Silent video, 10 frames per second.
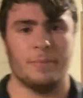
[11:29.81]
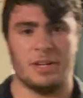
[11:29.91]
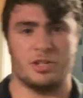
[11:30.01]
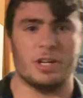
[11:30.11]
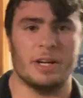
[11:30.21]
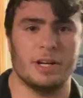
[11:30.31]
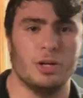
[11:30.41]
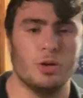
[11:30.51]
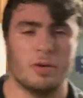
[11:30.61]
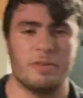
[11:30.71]
I just got a
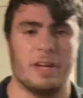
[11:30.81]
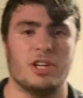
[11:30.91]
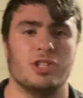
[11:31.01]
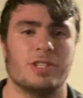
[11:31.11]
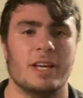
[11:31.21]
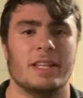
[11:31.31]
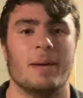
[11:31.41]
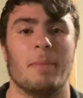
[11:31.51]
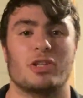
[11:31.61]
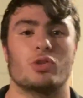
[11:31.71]
notification saying
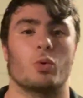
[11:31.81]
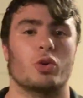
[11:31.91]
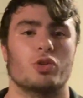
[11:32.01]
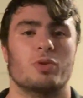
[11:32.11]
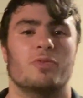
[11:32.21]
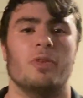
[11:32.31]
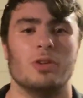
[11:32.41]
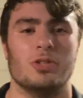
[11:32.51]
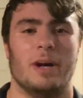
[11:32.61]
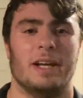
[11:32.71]
that my storage was full,
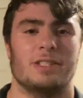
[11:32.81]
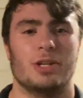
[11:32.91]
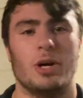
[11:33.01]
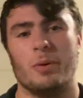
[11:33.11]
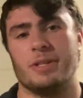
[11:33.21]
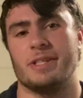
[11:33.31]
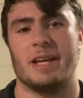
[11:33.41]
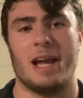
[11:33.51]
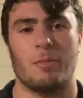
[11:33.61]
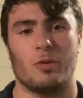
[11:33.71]
so I had to go into the
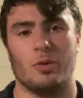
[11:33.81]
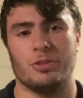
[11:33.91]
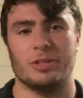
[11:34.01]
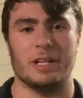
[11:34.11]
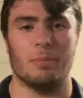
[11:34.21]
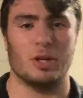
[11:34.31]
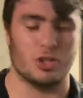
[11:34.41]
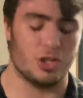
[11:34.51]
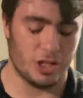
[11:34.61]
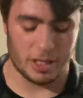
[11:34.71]
camera roll and delete a bunch
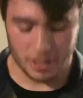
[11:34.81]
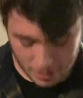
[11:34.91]
of shit.